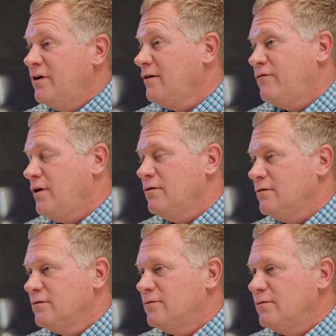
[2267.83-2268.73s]
Very
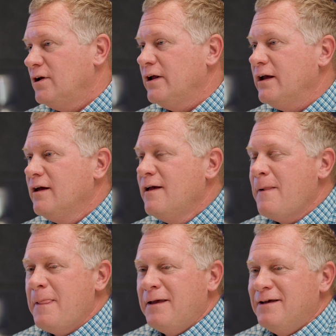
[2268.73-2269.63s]
few, really.
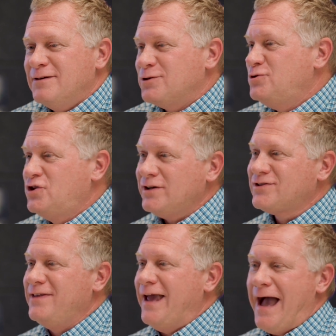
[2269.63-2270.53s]
So
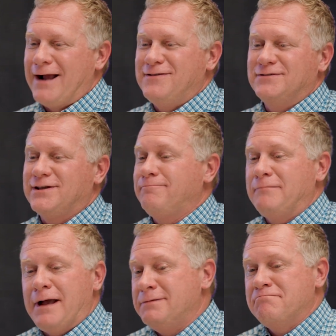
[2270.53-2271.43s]
just the act is
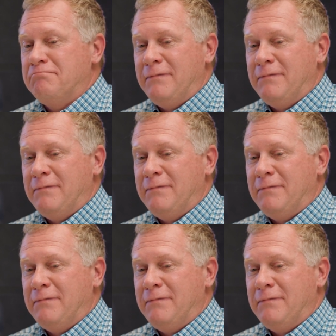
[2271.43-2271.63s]
I